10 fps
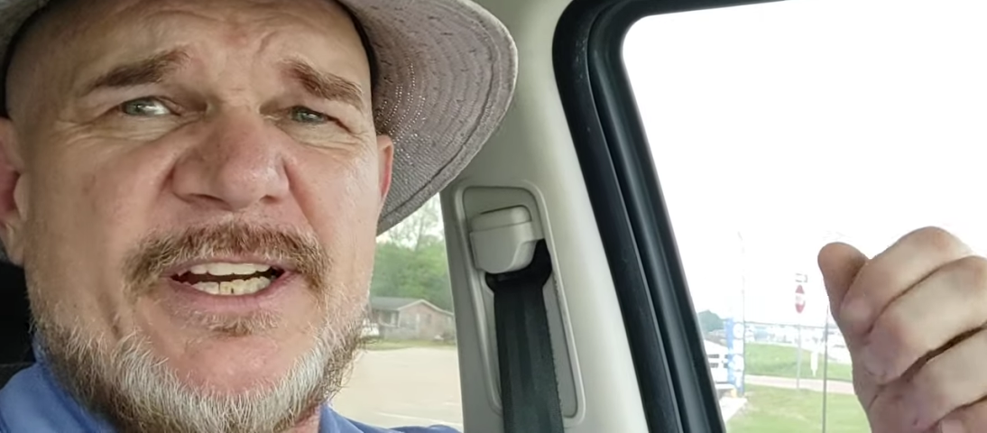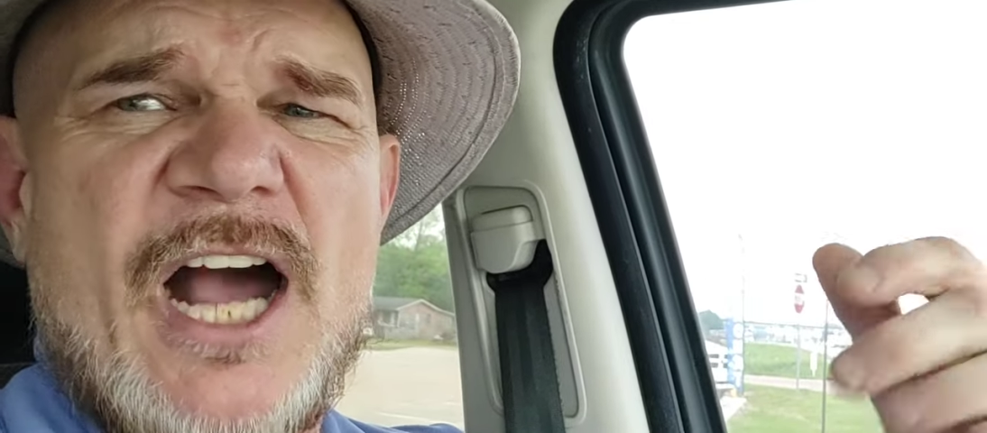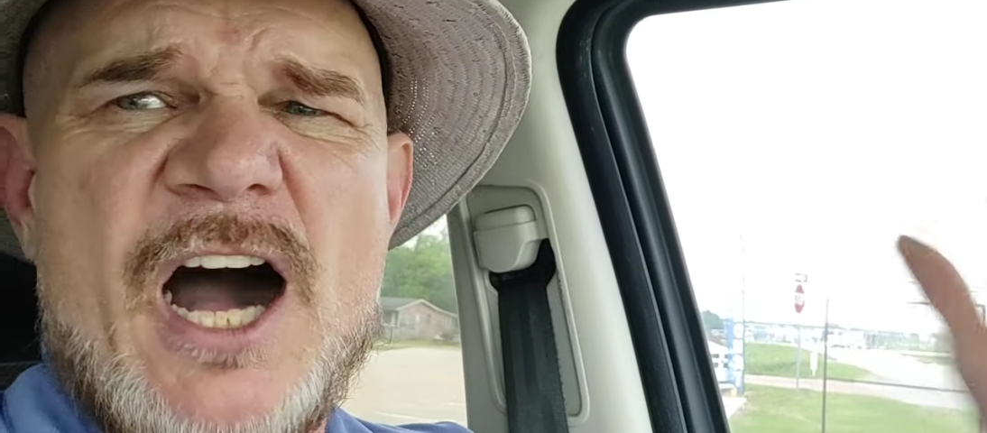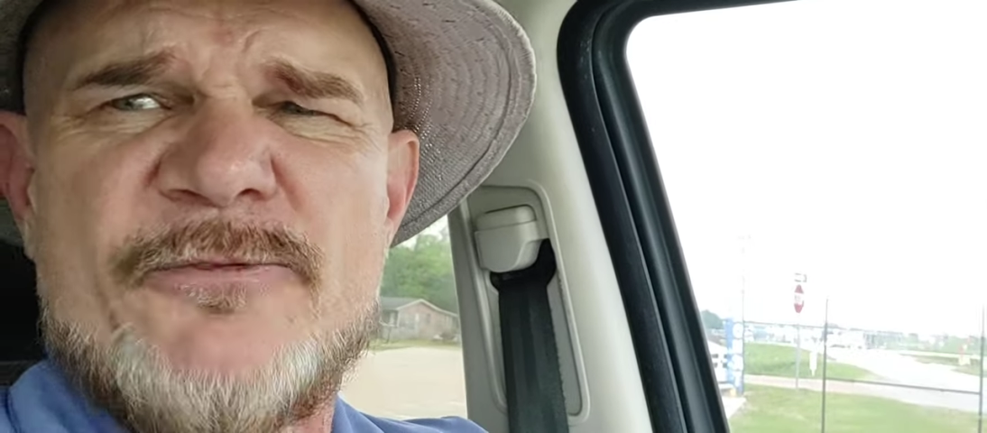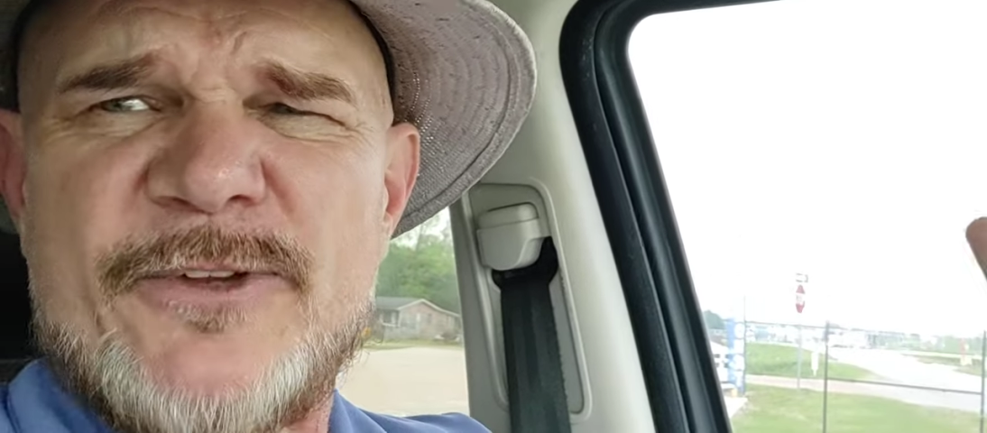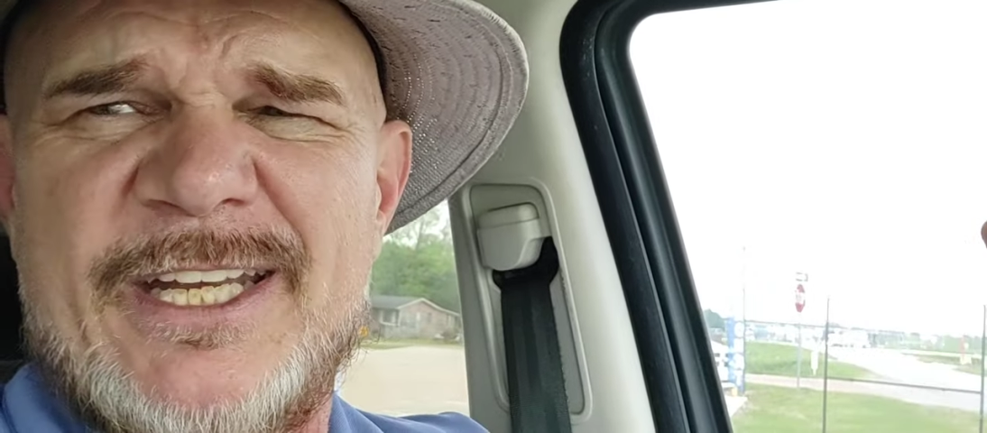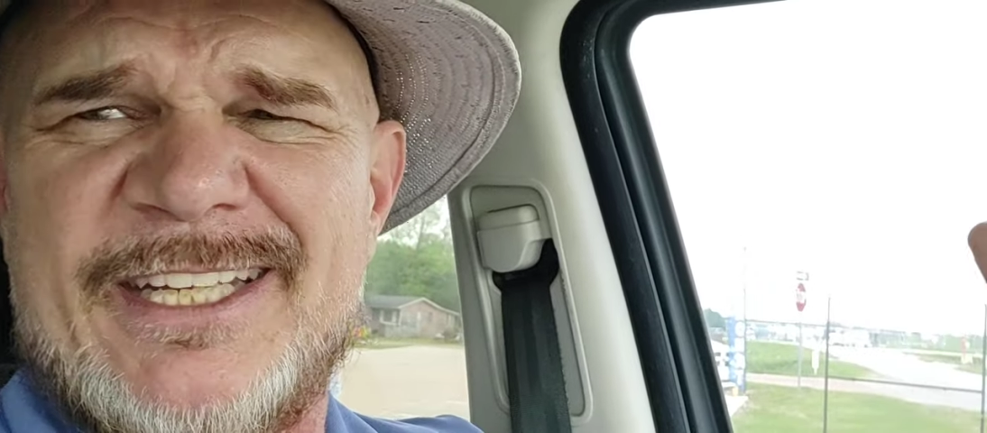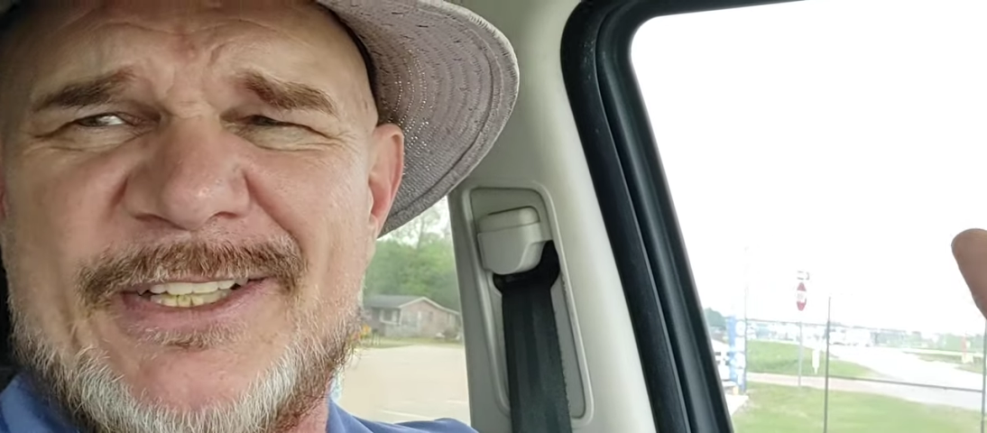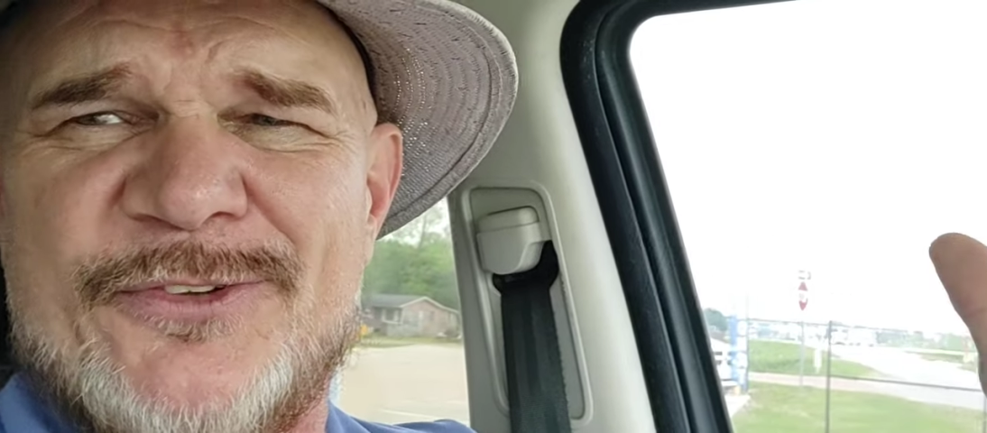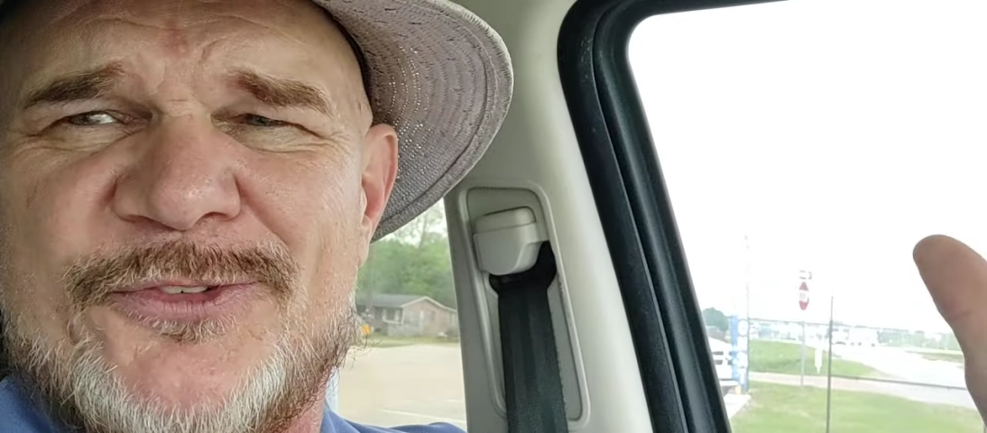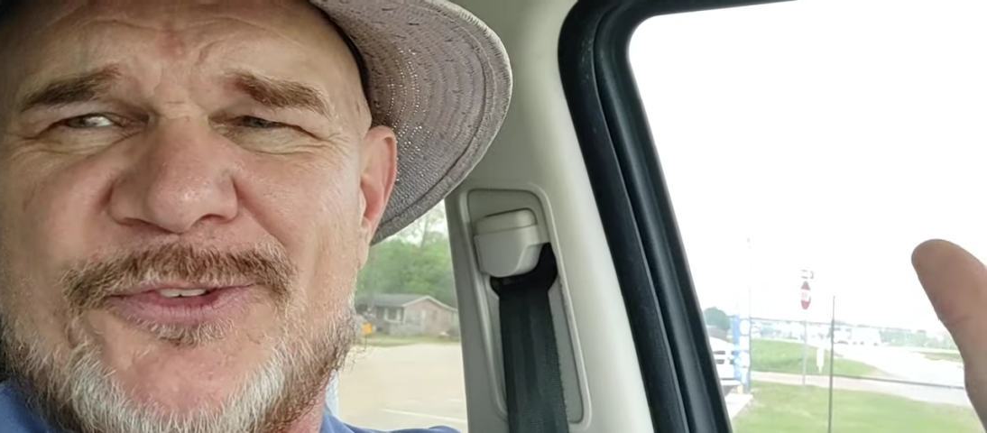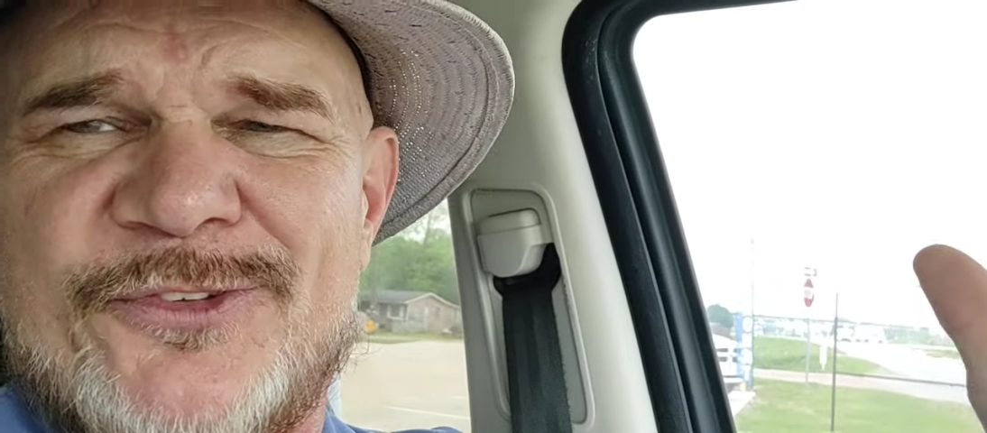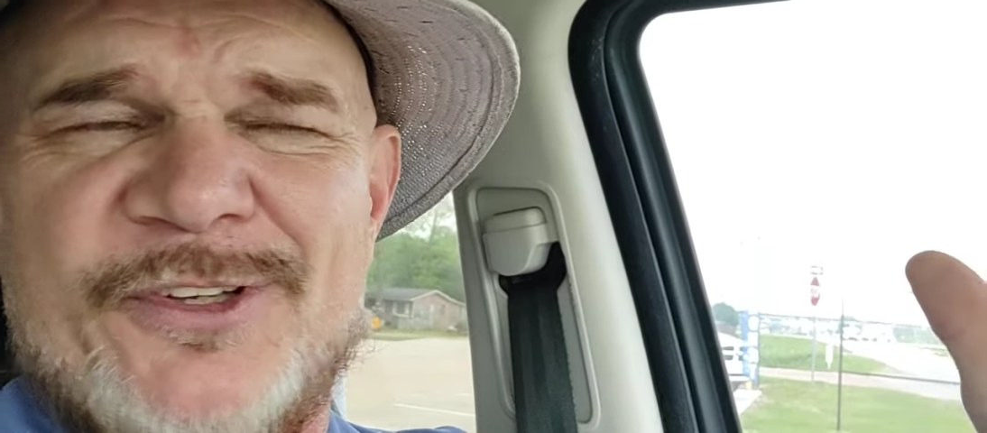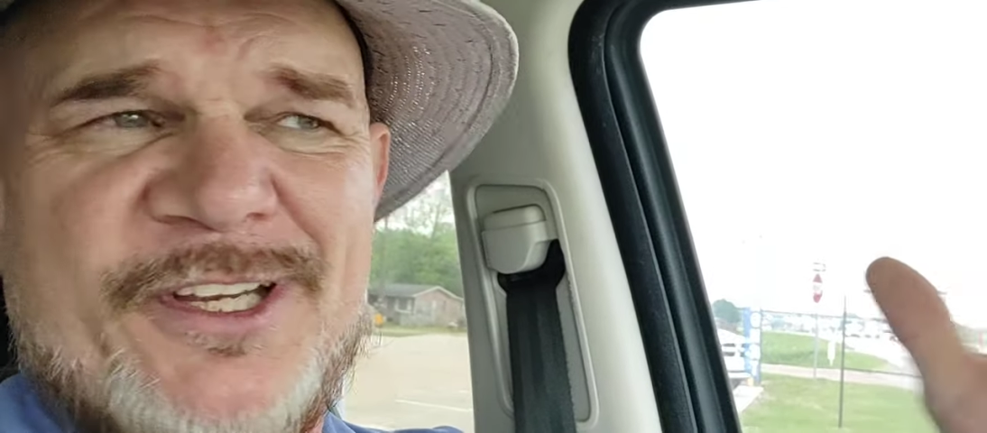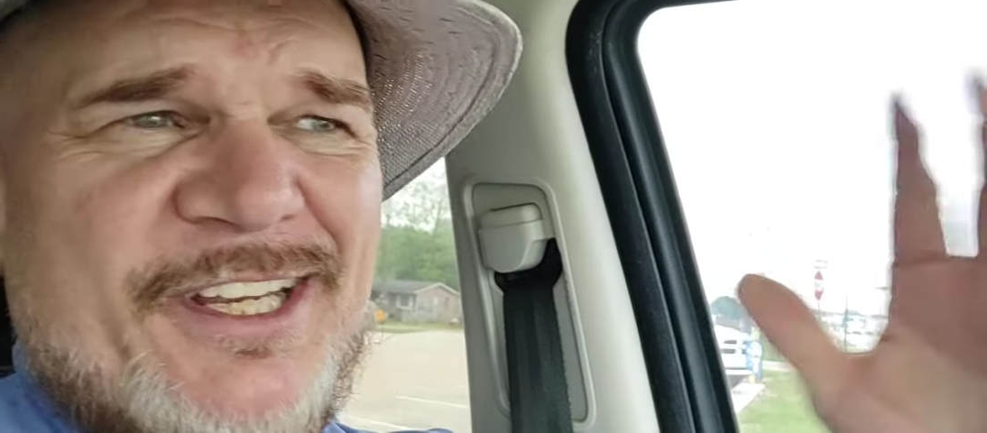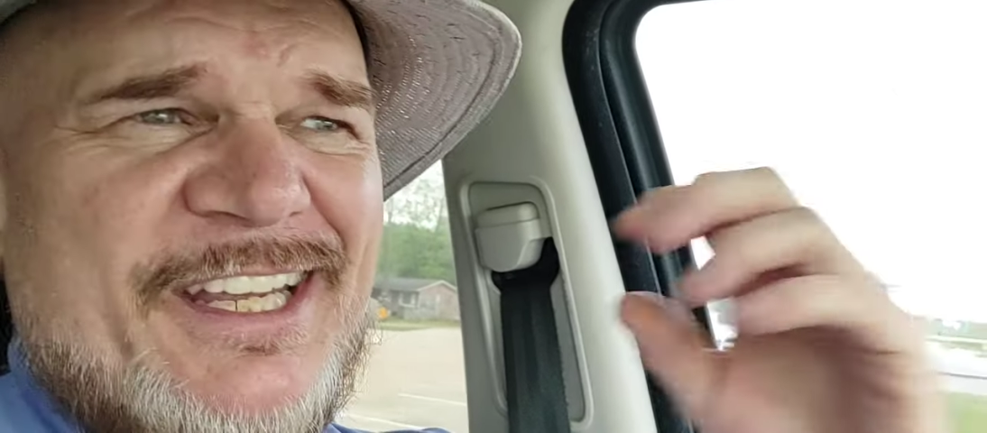Confidence!